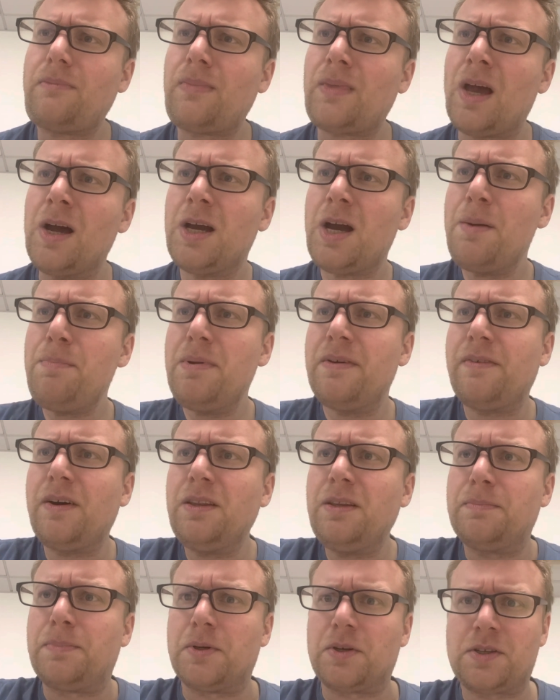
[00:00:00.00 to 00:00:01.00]
a couple of
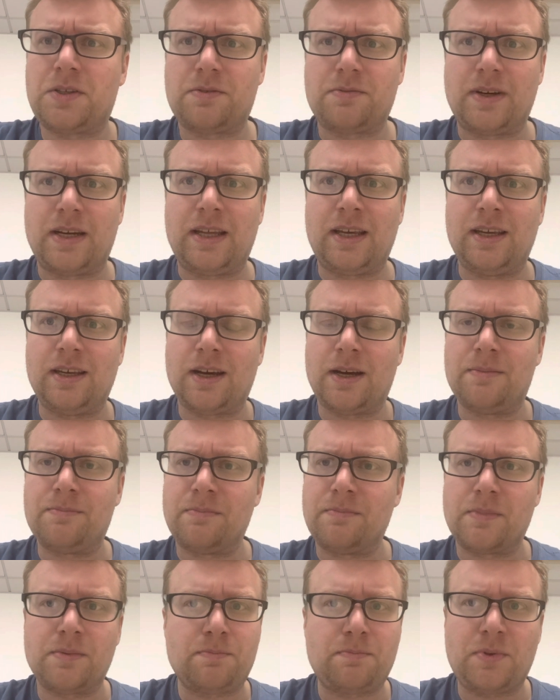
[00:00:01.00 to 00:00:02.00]
other books really.
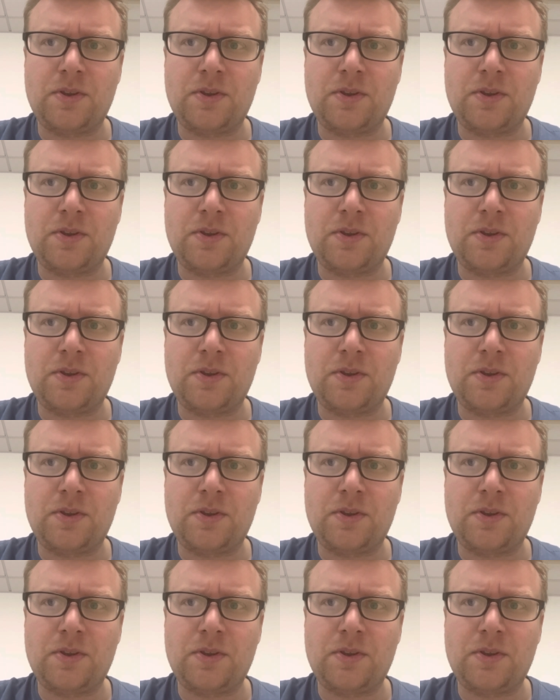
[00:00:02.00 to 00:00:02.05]
Um,